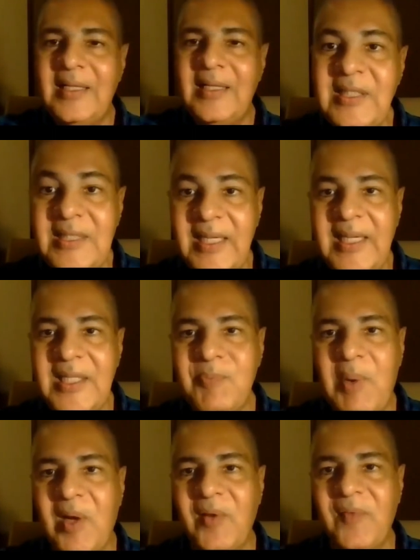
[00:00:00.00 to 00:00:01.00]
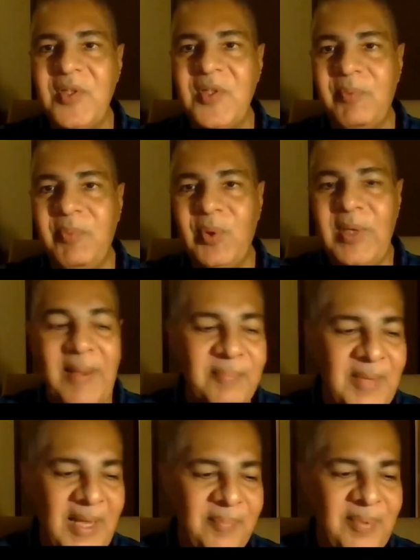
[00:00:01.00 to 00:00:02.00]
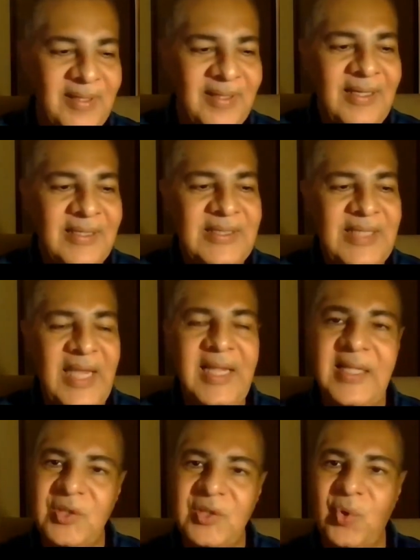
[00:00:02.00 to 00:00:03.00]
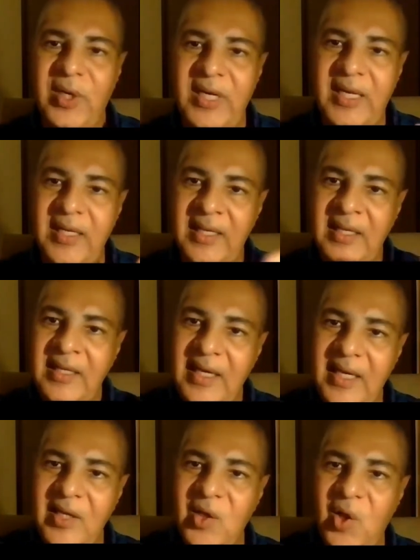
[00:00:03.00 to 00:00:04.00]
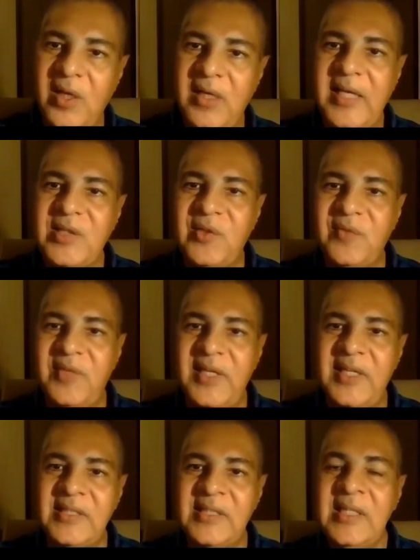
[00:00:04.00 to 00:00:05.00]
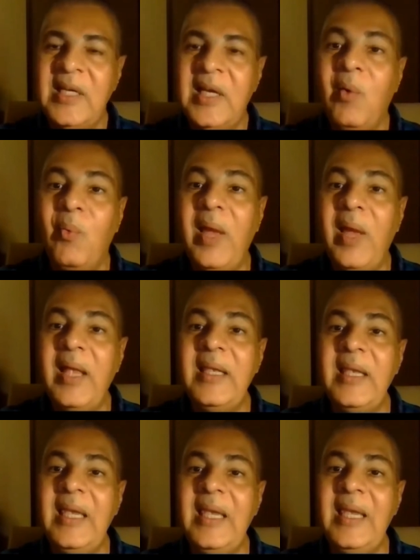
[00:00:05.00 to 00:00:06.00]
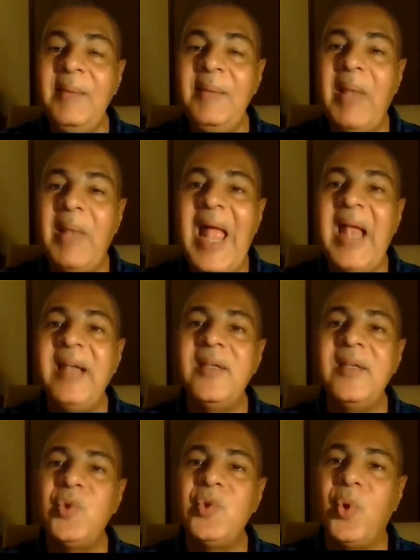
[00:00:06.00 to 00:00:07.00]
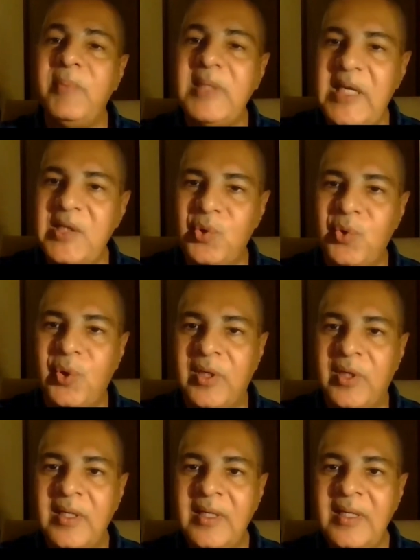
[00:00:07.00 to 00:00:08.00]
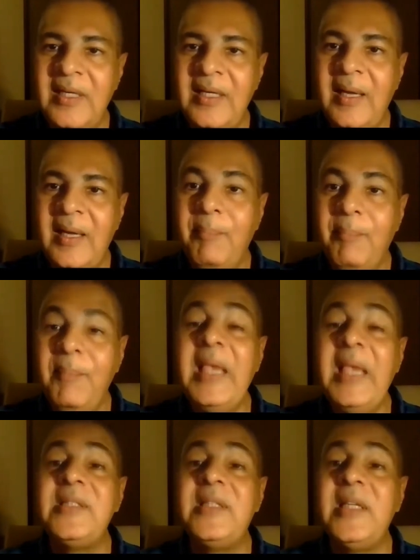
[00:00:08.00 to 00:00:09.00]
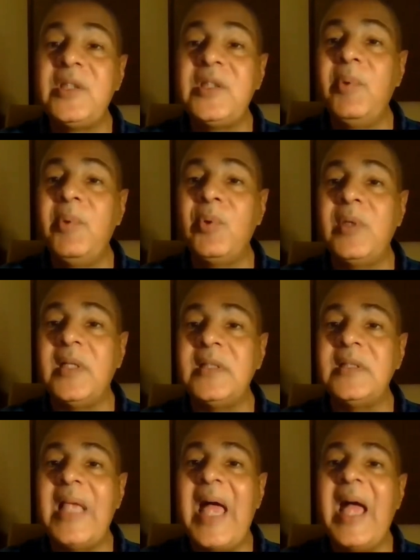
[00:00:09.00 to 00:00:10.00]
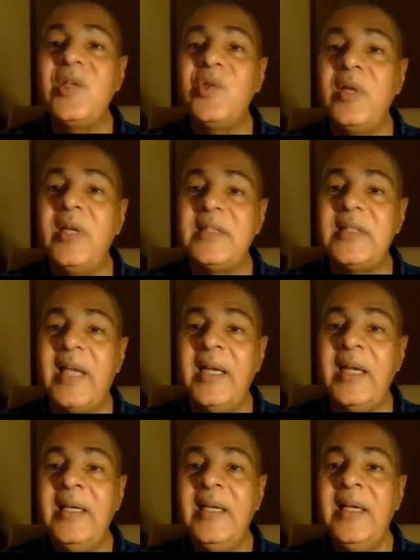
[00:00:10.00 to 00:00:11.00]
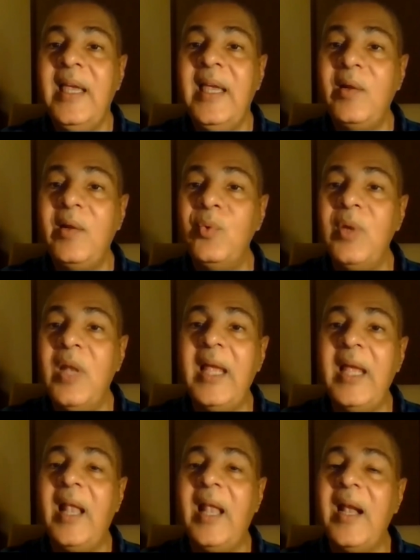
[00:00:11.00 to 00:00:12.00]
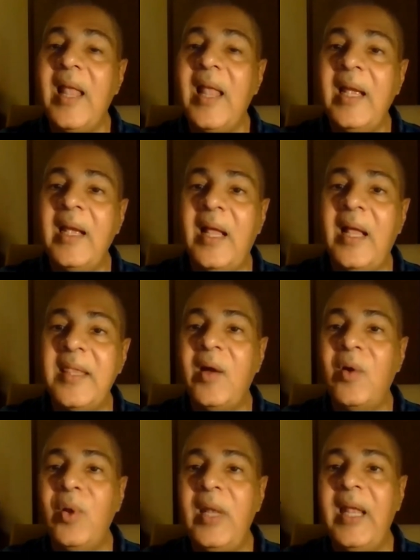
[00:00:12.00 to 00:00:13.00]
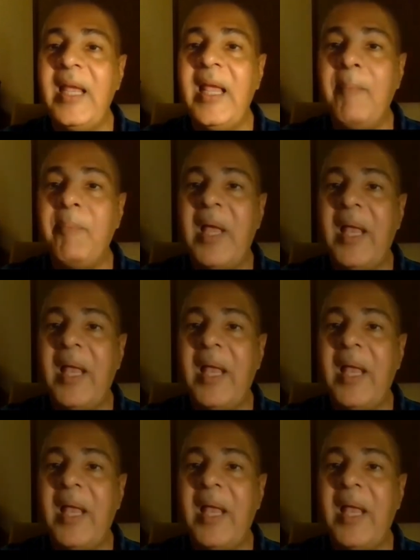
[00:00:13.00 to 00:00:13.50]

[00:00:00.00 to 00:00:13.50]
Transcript: since it is part of this tribute, I'm saying the story in context of this. When he planned Chor Machai Shor, his distributors actually said, "Ek lula, ek langla, ek andha ko leke, ab